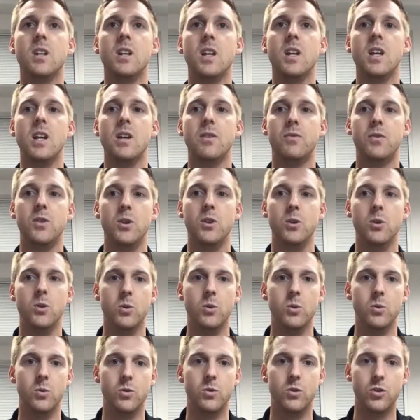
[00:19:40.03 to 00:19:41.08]
if
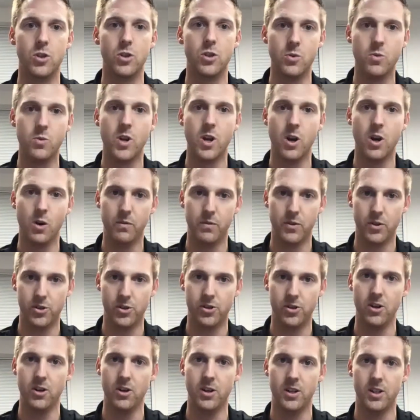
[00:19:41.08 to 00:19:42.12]
you do know for
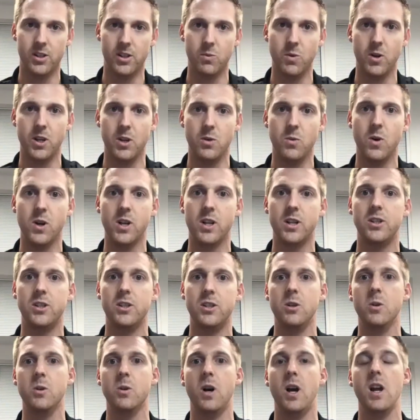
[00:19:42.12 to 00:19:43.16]
sure it's what you want to
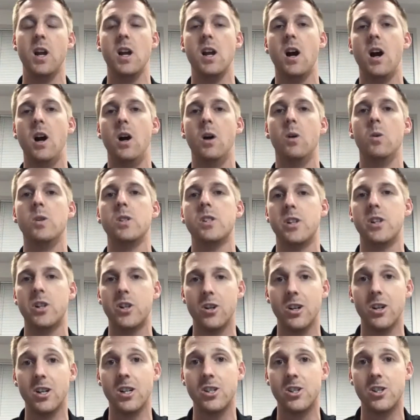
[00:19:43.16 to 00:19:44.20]
do, I, I always
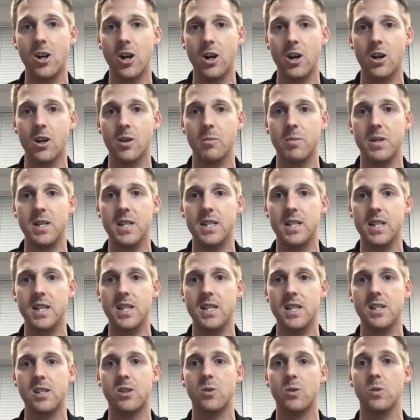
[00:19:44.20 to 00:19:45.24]
encourage younger
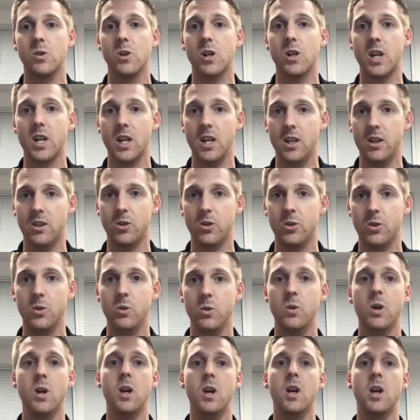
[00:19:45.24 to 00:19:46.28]
PTs to look
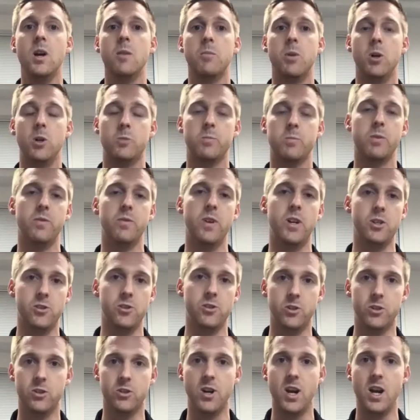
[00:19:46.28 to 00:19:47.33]
into
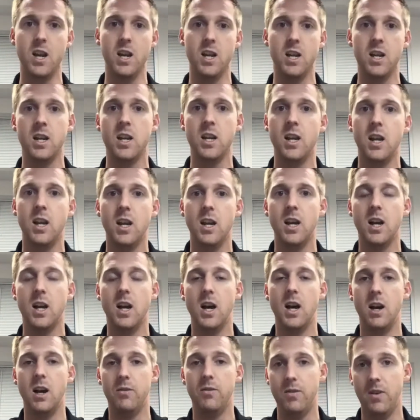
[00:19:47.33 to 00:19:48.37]
post-professional training
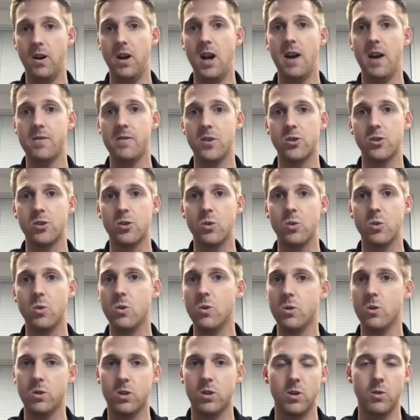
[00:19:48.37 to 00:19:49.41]
uh, after
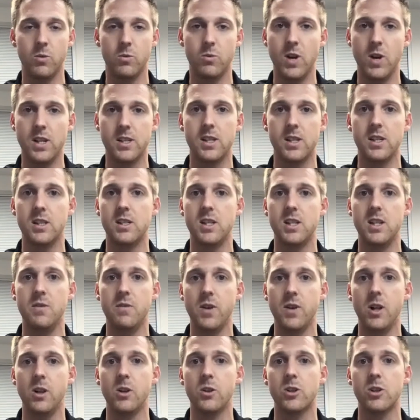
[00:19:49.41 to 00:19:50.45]
school. So residency,
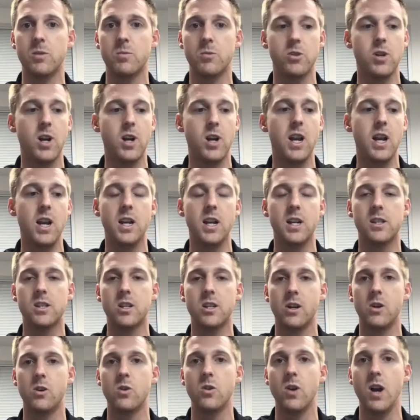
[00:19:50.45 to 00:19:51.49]
fellowship training, it's a
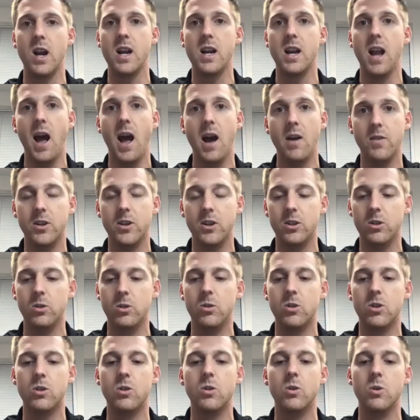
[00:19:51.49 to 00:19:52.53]
great avenue
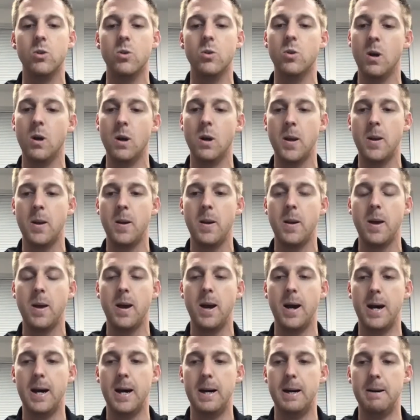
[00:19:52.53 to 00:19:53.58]
to
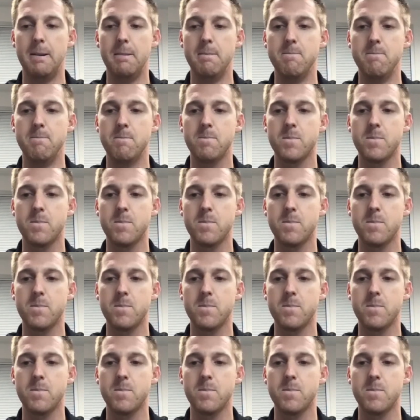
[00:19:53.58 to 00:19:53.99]
um,